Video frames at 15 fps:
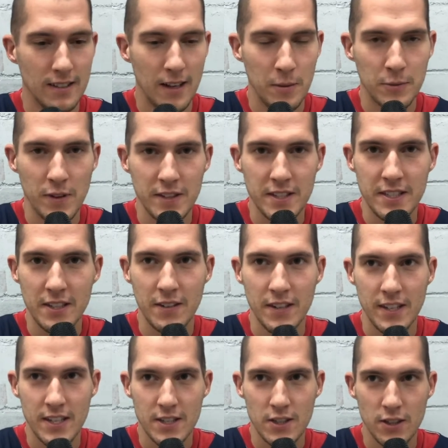I'm 27
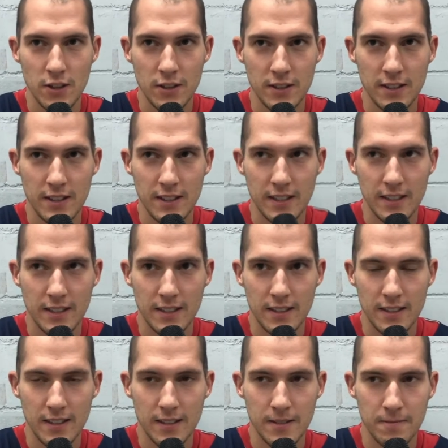years old,
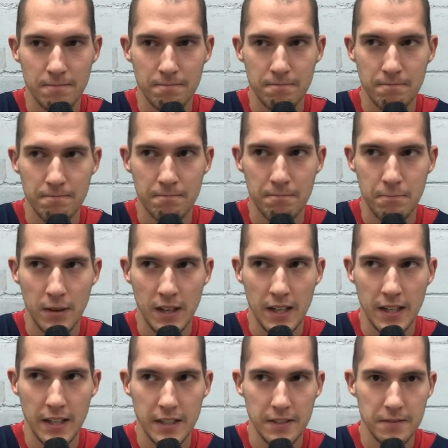uh,
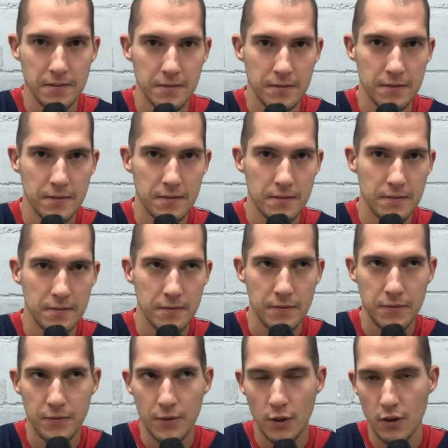playing
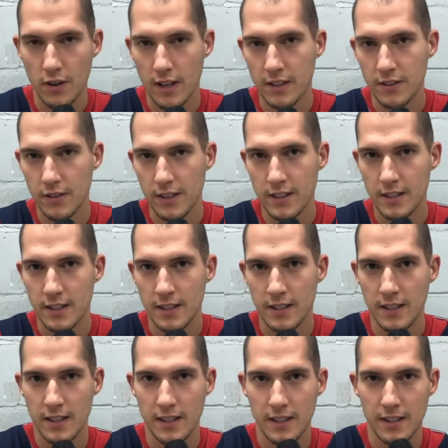four countries.
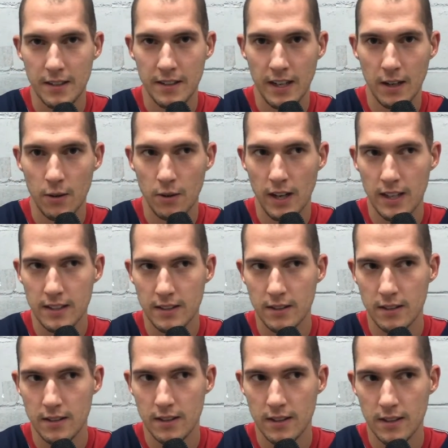Now last
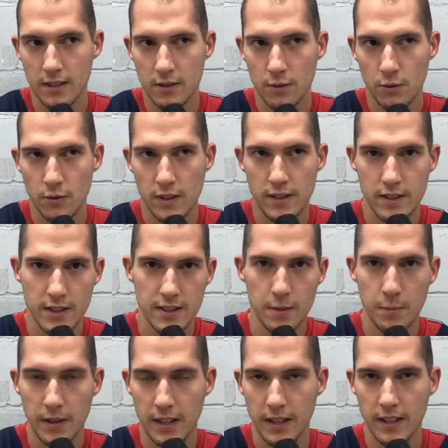uh, two three seasons
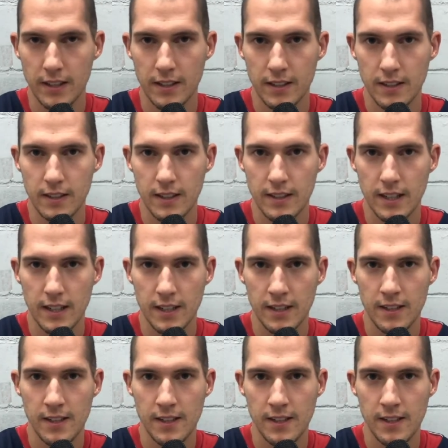playing uh, Italy.